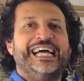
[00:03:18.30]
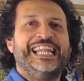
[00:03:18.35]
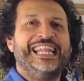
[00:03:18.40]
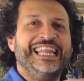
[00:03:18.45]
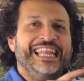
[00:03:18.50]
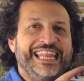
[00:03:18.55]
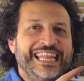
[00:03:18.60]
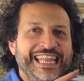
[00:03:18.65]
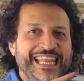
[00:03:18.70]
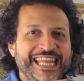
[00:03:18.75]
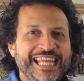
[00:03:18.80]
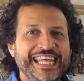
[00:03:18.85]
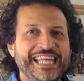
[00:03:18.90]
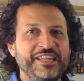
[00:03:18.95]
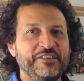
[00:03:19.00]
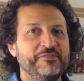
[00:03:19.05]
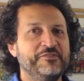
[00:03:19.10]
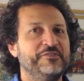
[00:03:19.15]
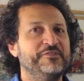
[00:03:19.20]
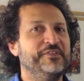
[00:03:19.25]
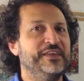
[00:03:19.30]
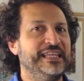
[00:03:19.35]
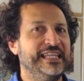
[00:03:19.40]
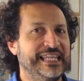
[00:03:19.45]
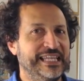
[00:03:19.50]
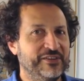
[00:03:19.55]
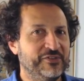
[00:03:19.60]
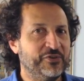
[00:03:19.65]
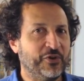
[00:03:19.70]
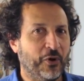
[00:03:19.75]

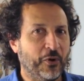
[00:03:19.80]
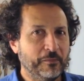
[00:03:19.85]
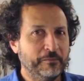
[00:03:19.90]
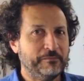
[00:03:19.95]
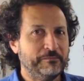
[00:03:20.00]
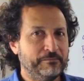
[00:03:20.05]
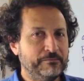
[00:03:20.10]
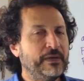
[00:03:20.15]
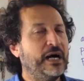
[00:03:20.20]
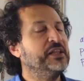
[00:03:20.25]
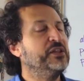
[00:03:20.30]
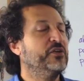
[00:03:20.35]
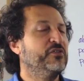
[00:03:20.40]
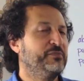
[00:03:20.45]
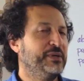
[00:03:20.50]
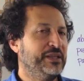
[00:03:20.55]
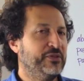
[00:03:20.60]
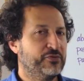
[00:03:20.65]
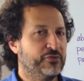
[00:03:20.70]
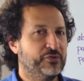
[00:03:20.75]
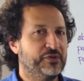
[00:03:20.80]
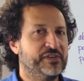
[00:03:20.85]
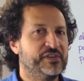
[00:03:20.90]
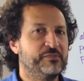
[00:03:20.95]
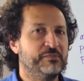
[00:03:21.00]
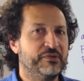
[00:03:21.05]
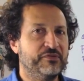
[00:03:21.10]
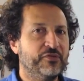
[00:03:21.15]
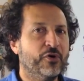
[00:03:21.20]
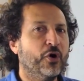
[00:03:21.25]
L'infinito. I know I've been through
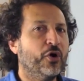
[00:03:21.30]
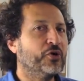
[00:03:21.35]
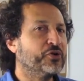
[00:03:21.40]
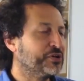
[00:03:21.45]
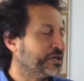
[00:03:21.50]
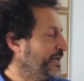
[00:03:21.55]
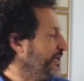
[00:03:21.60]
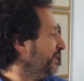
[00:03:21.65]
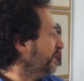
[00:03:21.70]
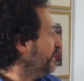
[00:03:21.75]
this before,